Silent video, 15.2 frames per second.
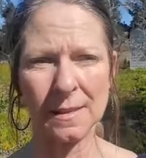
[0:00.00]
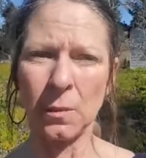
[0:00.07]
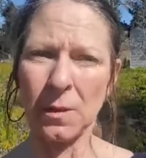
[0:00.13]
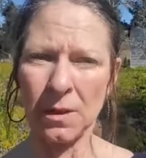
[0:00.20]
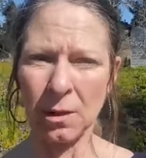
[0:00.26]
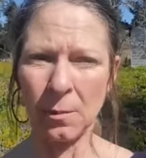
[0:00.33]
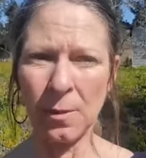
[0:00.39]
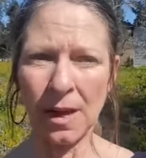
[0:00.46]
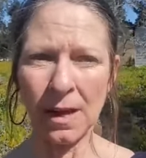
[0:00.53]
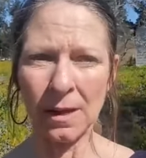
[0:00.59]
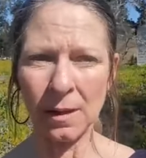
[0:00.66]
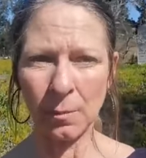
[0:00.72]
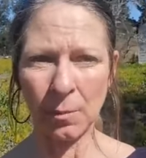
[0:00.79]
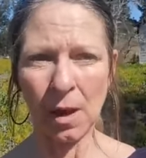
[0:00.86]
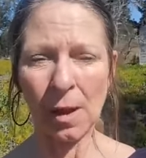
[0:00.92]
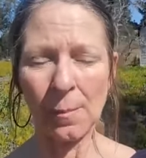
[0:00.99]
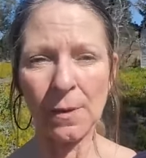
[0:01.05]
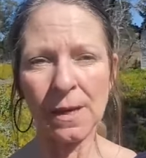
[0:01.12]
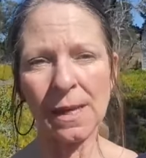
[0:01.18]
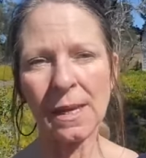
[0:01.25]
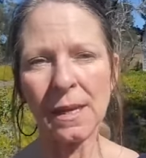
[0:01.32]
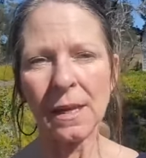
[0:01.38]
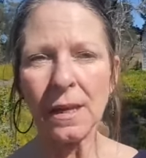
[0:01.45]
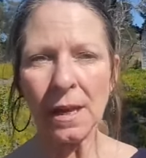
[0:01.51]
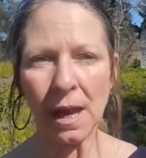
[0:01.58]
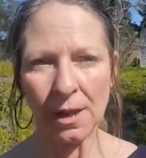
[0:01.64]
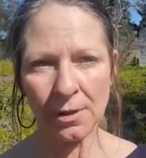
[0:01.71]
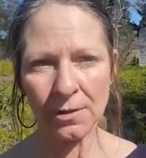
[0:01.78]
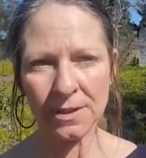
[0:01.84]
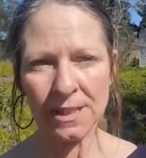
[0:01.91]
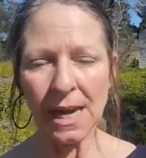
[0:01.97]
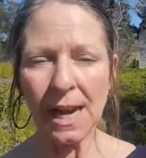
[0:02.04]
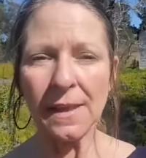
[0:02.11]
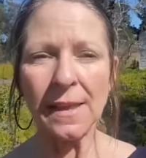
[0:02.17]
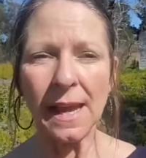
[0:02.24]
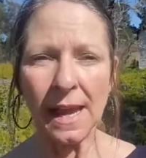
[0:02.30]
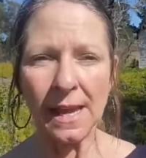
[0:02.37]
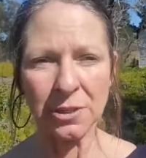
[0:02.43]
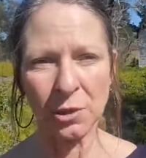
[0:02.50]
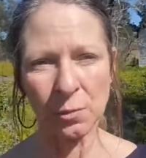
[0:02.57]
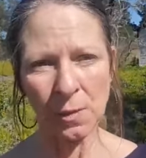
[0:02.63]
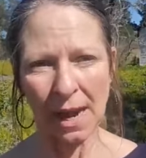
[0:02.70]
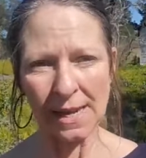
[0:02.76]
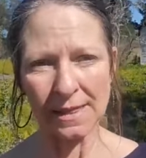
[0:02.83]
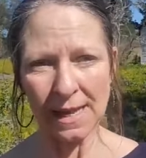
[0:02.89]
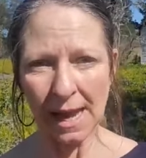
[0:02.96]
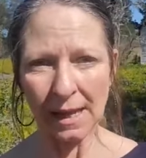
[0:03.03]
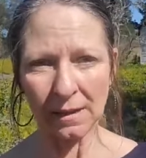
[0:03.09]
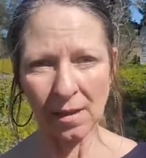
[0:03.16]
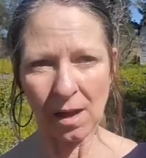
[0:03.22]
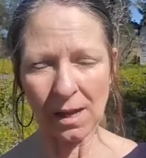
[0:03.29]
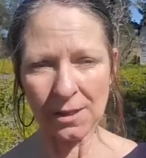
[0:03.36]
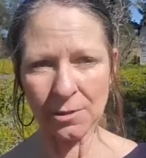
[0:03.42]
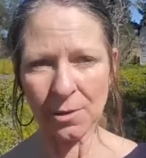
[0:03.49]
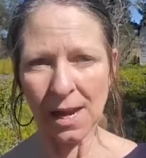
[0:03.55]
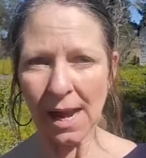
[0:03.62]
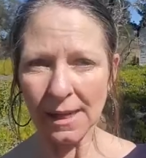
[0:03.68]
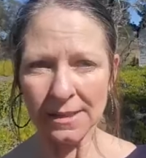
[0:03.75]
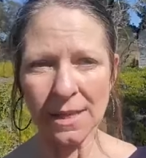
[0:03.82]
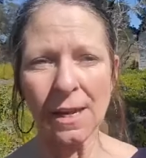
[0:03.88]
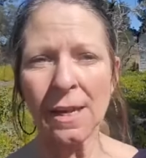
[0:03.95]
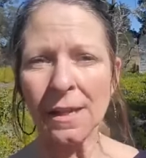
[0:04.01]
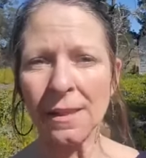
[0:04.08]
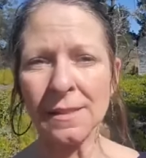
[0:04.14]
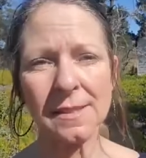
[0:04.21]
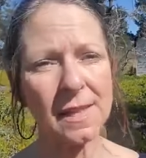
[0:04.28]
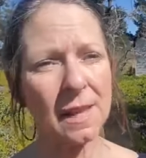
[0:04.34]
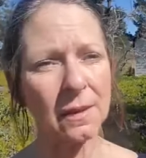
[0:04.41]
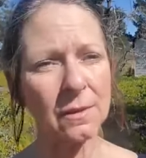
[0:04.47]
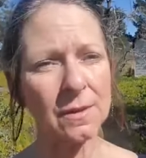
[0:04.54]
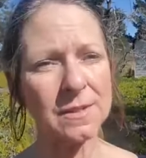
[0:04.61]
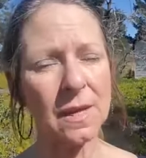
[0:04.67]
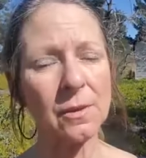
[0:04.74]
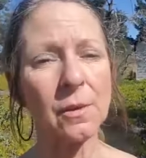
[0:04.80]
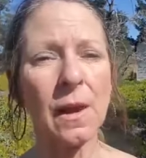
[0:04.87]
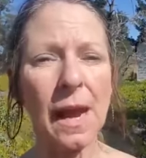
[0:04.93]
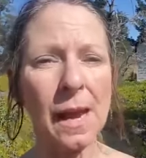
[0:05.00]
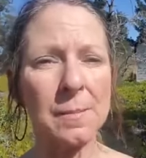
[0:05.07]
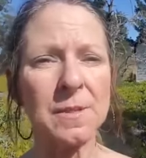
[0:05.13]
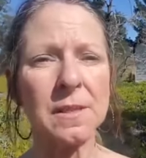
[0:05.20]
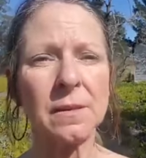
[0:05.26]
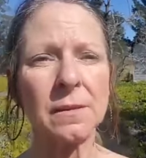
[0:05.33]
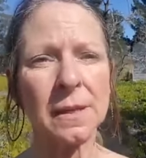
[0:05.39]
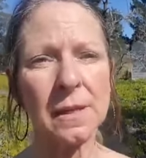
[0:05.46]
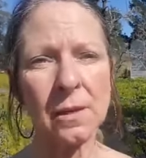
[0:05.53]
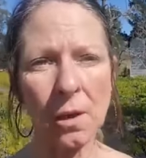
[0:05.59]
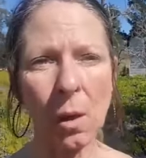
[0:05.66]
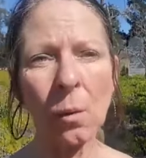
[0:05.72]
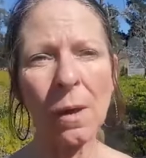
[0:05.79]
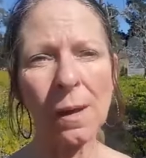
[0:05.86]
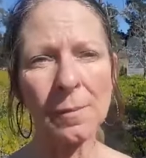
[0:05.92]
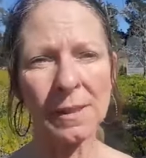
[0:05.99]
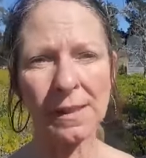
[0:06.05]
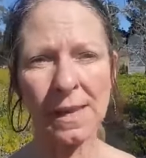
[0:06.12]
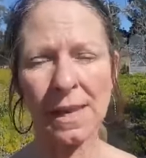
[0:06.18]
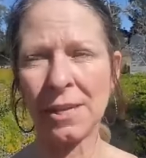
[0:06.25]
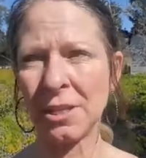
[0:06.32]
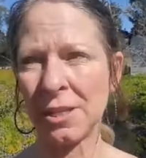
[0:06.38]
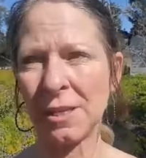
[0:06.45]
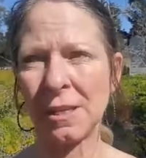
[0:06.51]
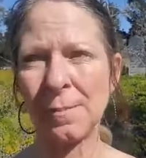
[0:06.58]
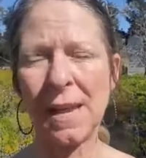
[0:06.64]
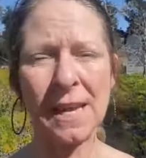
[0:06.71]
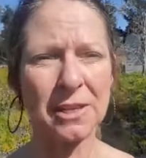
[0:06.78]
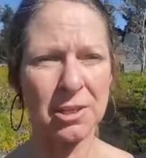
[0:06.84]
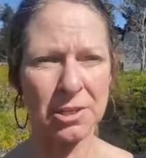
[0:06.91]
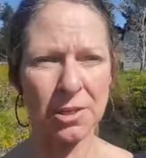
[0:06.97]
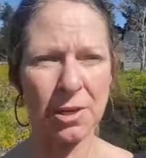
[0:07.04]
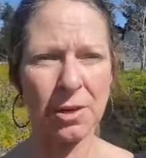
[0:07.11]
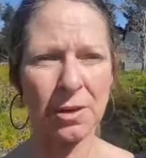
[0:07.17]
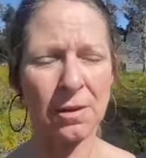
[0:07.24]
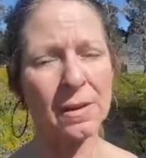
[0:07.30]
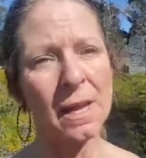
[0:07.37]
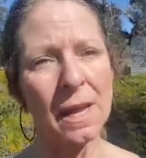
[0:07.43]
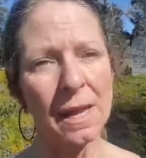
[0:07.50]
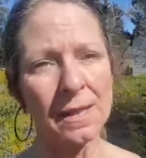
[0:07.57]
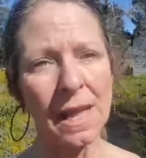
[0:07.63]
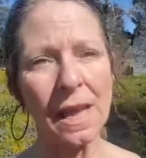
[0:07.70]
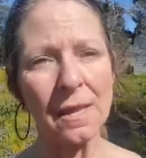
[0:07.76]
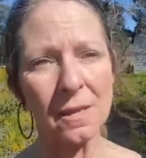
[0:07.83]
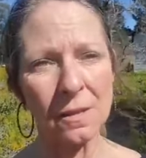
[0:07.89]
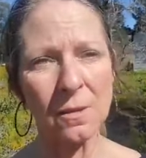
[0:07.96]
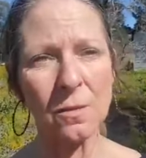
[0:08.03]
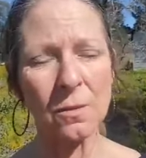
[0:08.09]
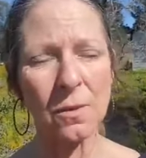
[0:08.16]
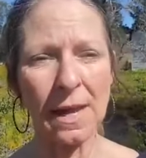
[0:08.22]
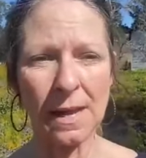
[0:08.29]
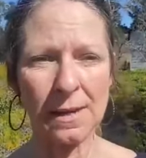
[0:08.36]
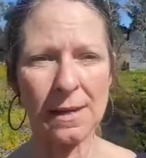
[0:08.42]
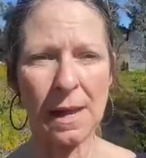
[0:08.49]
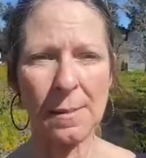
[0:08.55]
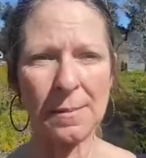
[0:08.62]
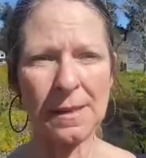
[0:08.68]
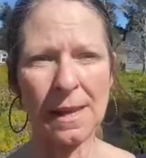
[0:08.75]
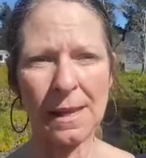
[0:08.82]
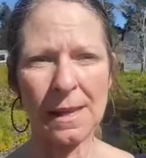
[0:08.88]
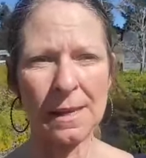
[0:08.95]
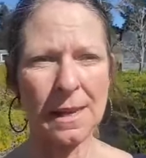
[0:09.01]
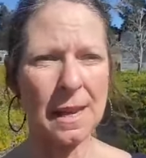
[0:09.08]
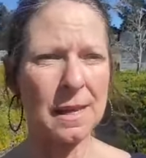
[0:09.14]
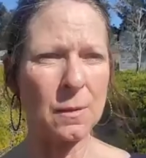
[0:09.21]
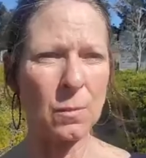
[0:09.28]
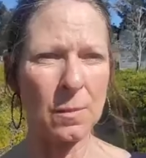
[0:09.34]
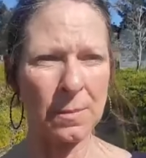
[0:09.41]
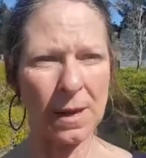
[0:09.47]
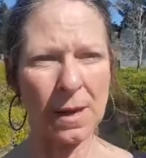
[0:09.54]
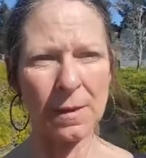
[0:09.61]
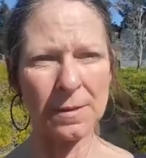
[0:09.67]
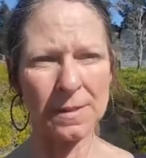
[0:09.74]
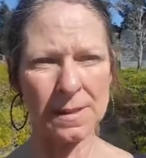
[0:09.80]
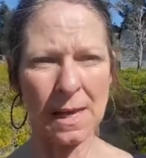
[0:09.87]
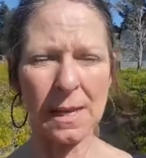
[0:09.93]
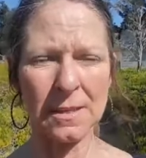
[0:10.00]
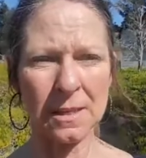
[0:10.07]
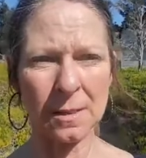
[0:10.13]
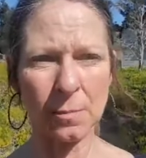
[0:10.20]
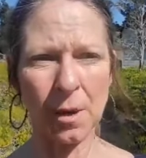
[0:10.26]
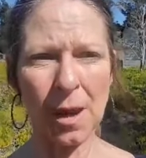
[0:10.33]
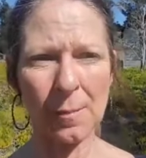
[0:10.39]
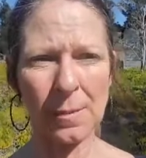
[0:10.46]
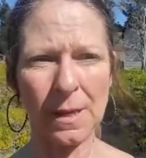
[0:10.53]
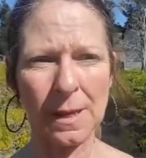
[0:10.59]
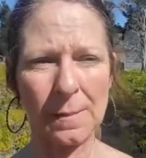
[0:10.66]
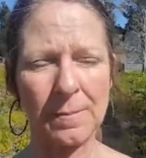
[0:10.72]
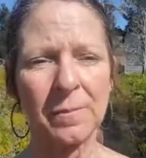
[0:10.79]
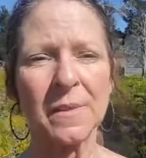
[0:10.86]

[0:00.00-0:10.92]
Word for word: So when you're buying a property, understand that as you write that contract, the seller is under absolutely no obligation to make sure that you end up getting any repairs done to the property.